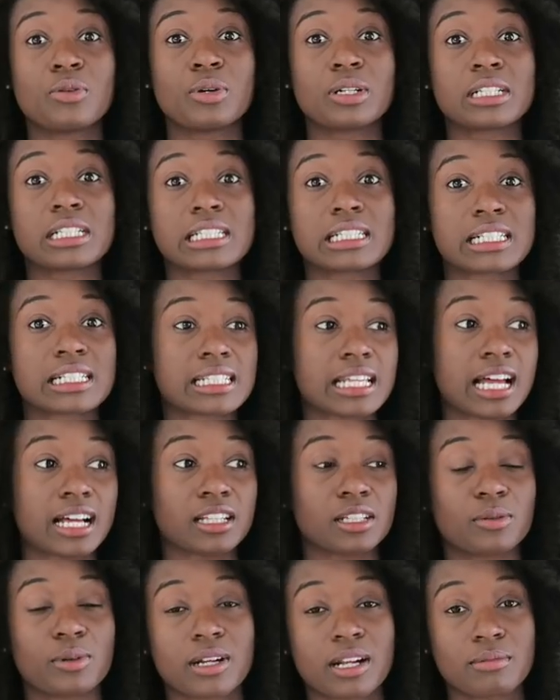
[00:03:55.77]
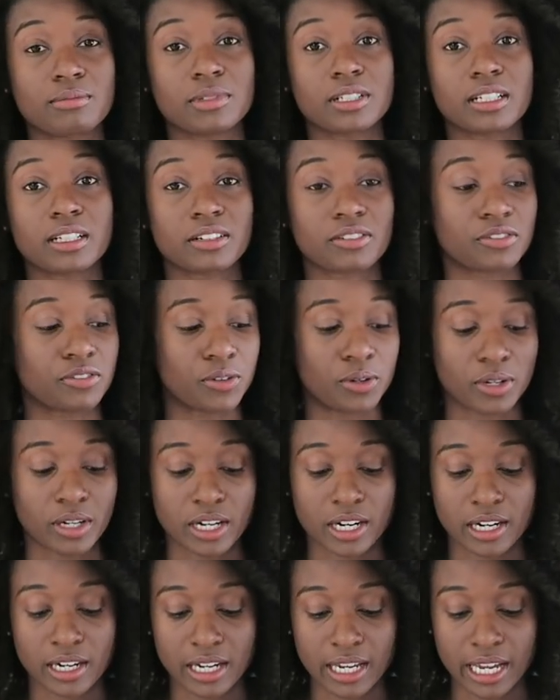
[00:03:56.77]
which is exactly what I'm looking
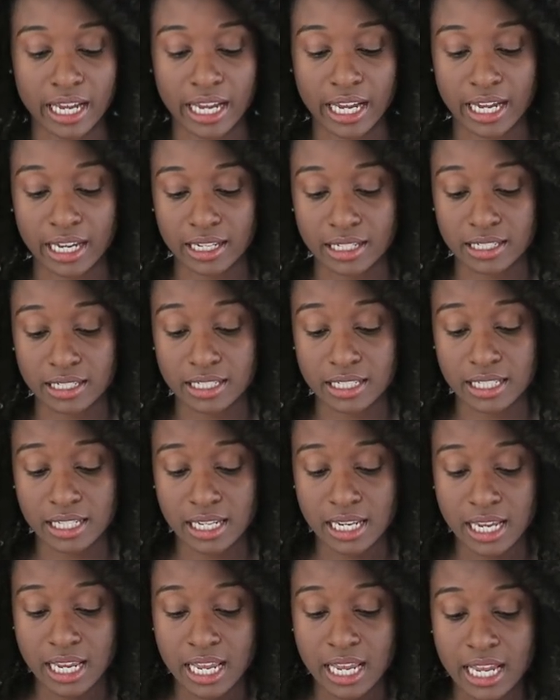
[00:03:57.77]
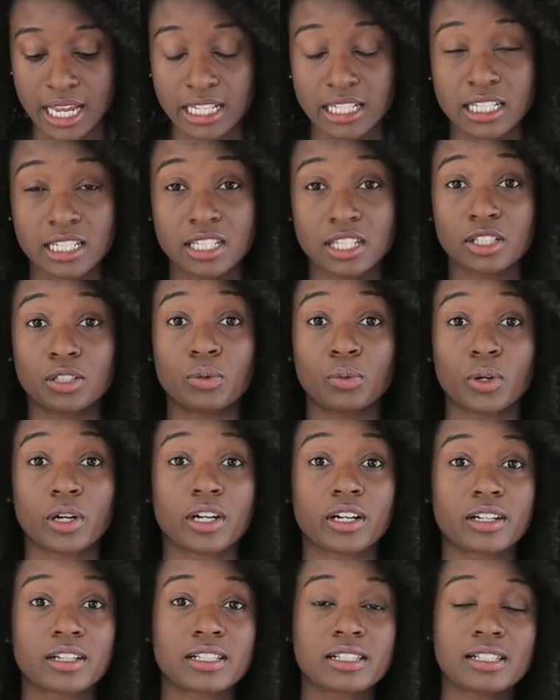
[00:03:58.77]
for, and it still
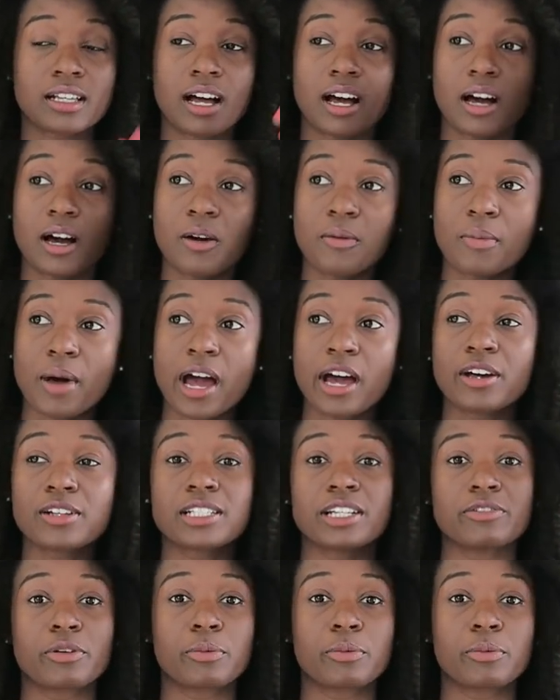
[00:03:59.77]
works. Um, I also